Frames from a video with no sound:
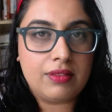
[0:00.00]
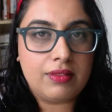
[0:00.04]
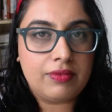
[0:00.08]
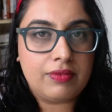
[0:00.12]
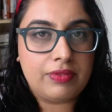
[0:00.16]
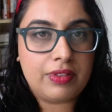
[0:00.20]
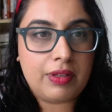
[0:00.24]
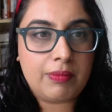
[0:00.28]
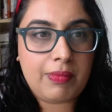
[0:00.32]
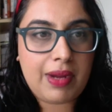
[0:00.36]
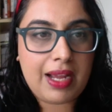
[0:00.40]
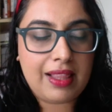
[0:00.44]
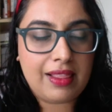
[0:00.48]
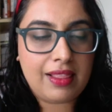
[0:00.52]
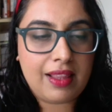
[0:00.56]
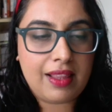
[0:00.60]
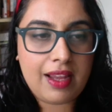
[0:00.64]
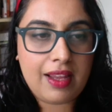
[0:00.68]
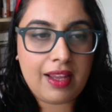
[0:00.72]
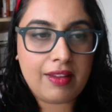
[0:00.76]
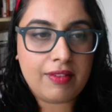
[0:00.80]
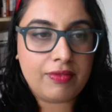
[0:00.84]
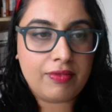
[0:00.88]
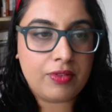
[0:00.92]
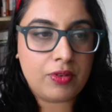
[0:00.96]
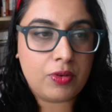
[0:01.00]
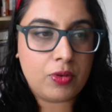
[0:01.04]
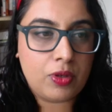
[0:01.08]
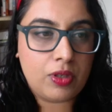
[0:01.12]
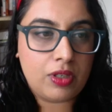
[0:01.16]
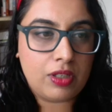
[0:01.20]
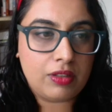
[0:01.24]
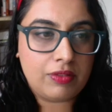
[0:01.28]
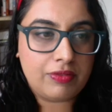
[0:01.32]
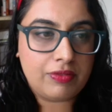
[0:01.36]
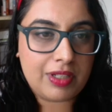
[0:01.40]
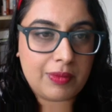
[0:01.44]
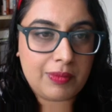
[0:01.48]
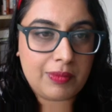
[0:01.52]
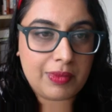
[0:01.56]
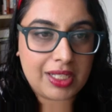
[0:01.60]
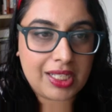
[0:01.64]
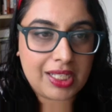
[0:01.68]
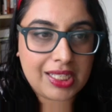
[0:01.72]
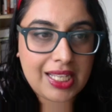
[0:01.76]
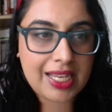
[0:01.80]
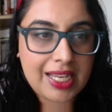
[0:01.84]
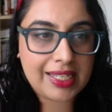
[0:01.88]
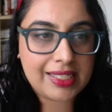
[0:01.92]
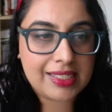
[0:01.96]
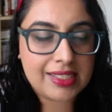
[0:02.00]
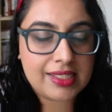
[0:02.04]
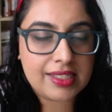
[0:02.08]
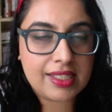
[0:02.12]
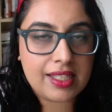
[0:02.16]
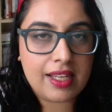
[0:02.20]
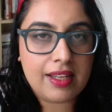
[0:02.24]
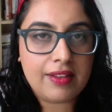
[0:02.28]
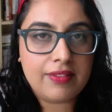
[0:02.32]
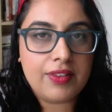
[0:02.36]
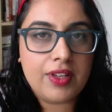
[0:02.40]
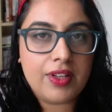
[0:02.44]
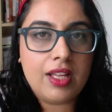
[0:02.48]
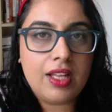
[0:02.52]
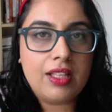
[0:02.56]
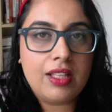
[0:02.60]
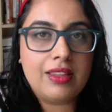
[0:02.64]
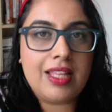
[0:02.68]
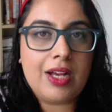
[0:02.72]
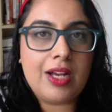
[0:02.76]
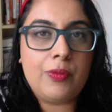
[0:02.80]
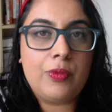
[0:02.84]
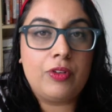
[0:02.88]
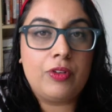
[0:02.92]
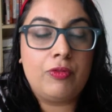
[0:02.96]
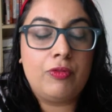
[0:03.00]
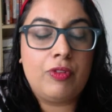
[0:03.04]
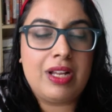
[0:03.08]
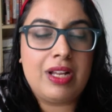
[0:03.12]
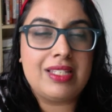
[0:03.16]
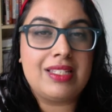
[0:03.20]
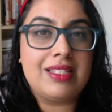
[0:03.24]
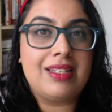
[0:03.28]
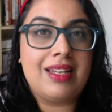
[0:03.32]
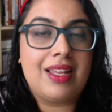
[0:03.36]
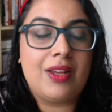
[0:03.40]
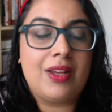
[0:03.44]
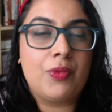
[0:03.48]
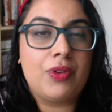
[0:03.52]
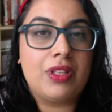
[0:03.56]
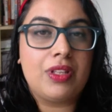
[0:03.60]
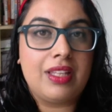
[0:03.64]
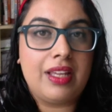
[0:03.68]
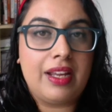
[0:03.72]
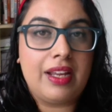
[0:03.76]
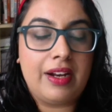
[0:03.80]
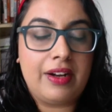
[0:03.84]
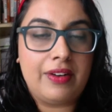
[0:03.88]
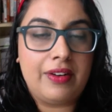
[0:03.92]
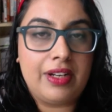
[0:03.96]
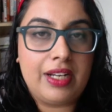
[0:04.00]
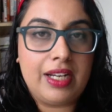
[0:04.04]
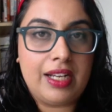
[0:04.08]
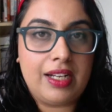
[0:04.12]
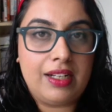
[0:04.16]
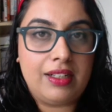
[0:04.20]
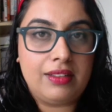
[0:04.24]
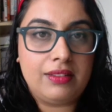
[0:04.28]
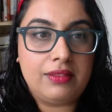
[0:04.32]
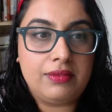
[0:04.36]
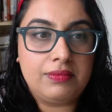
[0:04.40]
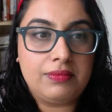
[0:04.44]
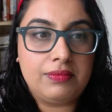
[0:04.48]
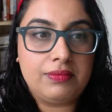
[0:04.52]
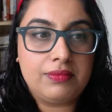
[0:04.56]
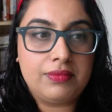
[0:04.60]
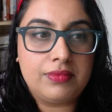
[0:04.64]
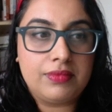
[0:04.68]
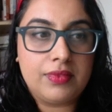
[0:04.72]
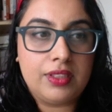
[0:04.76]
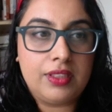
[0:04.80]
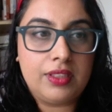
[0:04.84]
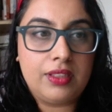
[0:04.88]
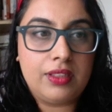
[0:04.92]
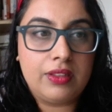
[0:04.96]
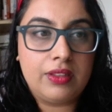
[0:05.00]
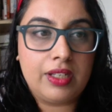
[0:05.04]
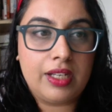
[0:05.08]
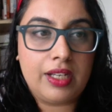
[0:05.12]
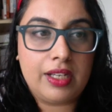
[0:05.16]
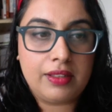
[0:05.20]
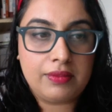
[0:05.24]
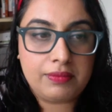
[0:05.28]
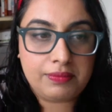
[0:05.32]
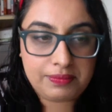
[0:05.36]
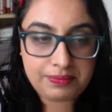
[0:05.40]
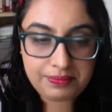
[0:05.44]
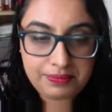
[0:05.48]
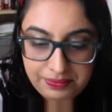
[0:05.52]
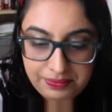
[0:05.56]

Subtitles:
from my life or from a client's life that will resonate with Ariel? Okay.